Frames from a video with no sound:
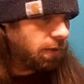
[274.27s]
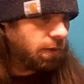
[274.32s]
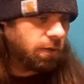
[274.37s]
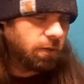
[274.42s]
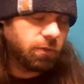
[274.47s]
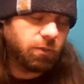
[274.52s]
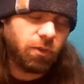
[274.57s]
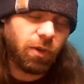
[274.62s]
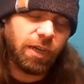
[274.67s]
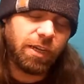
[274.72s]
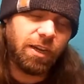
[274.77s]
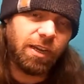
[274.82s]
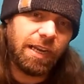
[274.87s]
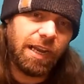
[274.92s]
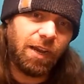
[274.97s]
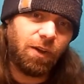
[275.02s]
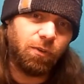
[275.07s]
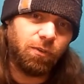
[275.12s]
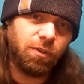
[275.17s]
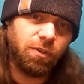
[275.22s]
So I cut
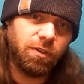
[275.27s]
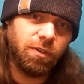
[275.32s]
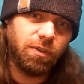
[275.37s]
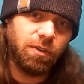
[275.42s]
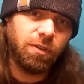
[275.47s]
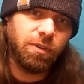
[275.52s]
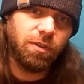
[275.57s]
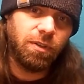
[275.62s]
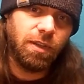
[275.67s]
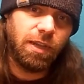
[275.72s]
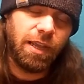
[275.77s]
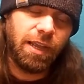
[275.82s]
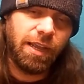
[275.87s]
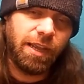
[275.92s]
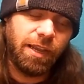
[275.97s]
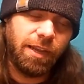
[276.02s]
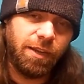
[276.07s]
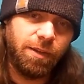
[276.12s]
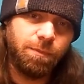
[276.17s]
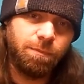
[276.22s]
out
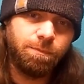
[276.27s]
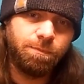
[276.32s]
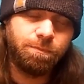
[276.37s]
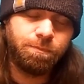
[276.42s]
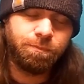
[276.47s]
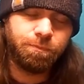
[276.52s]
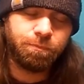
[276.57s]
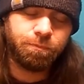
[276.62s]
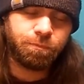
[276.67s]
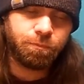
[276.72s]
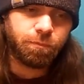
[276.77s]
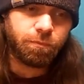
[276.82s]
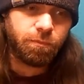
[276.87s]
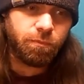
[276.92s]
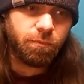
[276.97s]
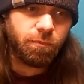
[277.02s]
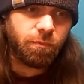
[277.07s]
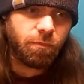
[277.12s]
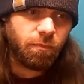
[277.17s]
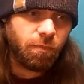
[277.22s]
a
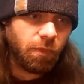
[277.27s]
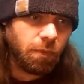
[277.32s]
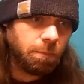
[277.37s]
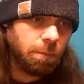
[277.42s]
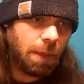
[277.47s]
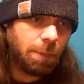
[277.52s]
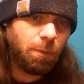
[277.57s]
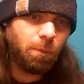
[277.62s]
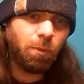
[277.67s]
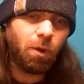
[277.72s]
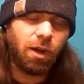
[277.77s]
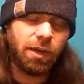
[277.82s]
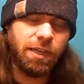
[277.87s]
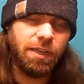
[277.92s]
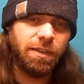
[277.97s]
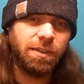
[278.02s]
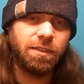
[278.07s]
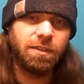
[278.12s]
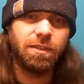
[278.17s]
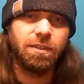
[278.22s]
maple body
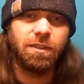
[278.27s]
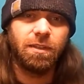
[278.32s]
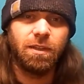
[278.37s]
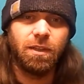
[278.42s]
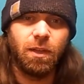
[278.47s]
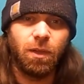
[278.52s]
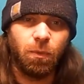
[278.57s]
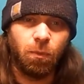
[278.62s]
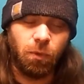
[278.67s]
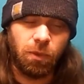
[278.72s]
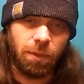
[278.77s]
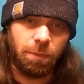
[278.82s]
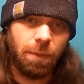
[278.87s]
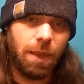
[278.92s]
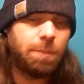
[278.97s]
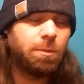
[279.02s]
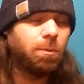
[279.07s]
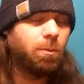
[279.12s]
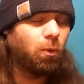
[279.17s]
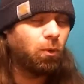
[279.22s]
with a
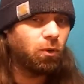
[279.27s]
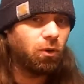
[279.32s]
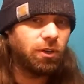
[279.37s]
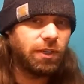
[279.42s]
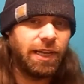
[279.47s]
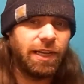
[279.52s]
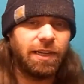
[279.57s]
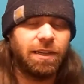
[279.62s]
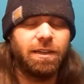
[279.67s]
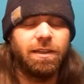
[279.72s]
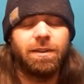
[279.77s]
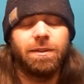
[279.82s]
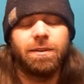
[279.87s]
maple bolt on neck,